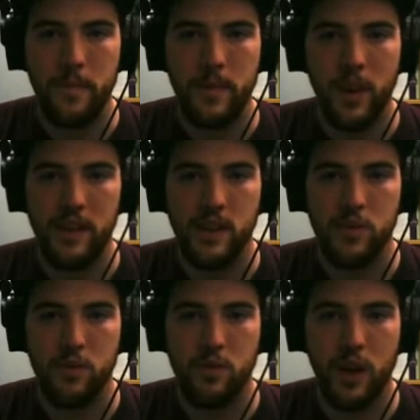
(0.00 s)
I just
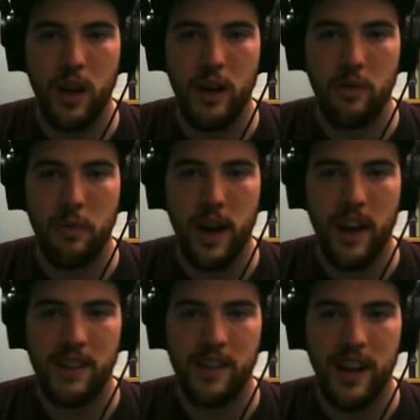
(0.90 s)
run
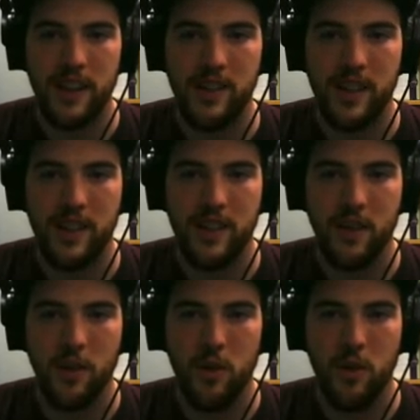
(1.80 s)
past that shit.
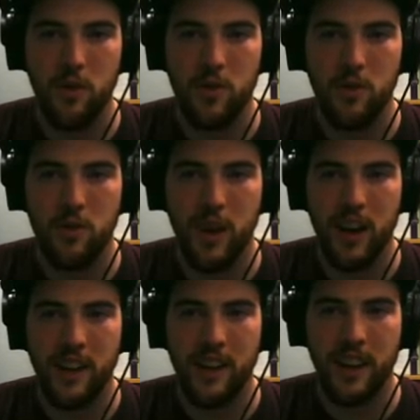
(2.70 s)
Don't, do
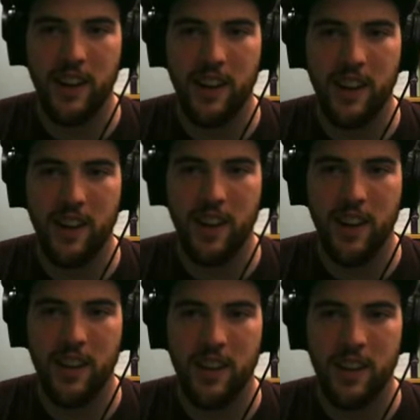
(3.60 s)
not linger at
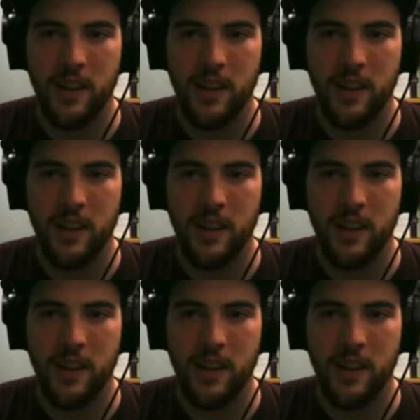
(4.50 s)
all.